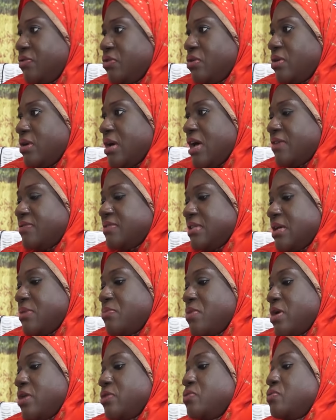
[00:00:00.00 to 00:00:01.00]
you don't have
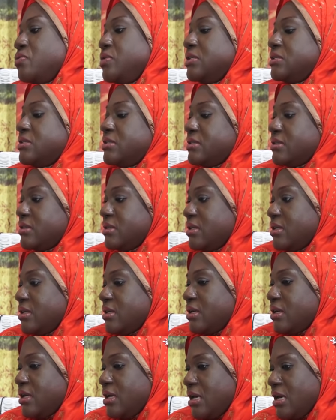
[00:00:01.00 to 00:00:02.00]
someone who is
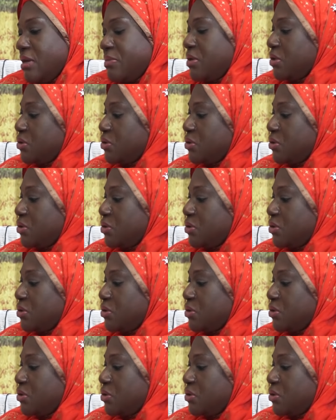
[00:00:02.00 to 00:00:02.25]
um,